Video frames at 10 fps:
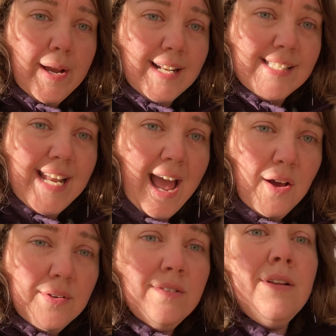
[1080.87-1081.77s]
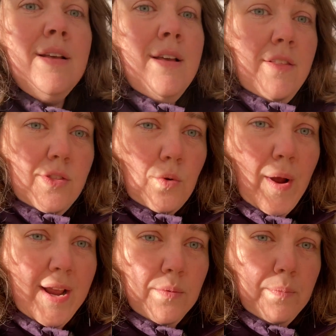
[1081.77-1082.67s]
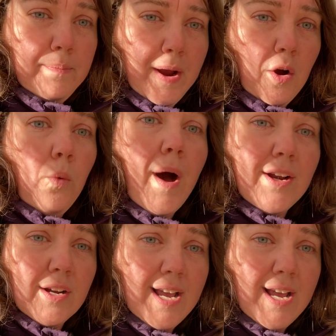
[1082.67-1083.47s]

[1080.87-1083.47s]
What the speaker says: gets down, the rain barrel water